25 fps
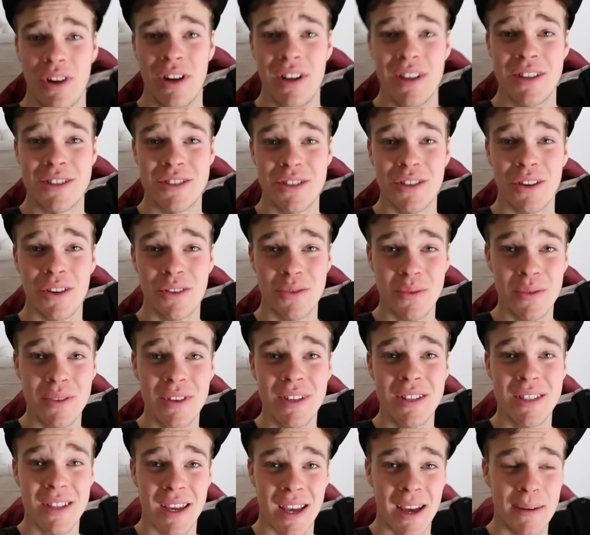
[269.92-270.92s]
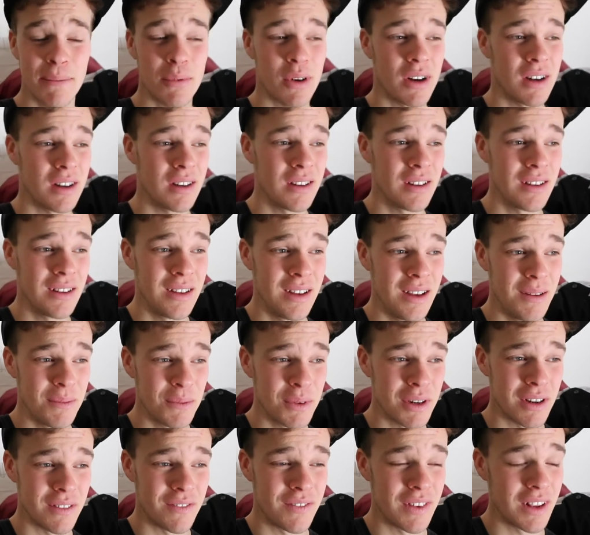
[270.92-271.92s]
Really soaked with this camera.
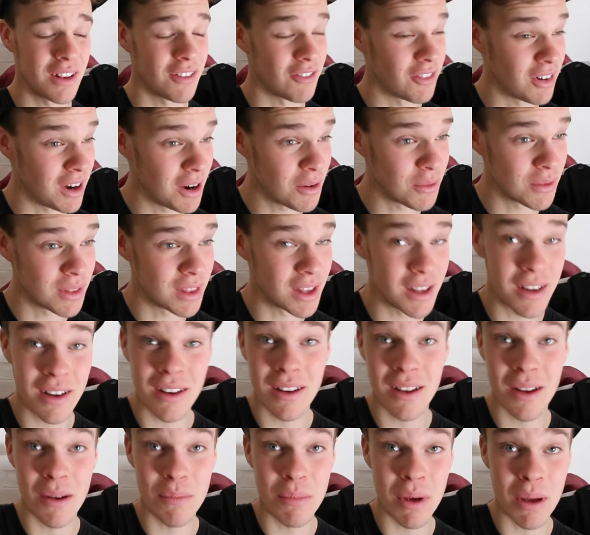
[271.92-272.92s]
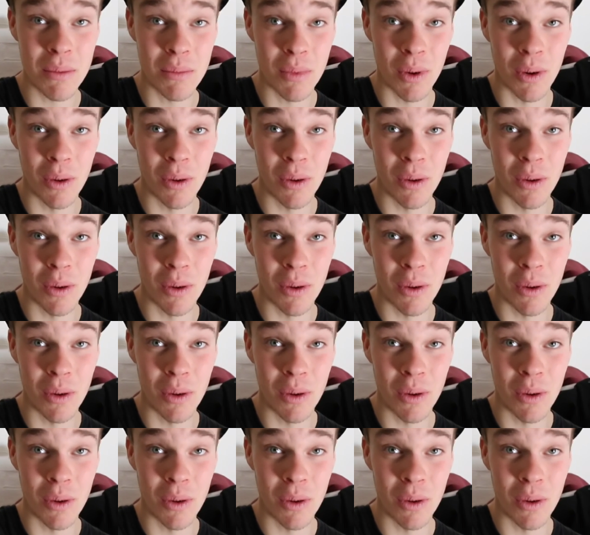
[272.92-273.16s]
I'm gonna fiddle around with it a bit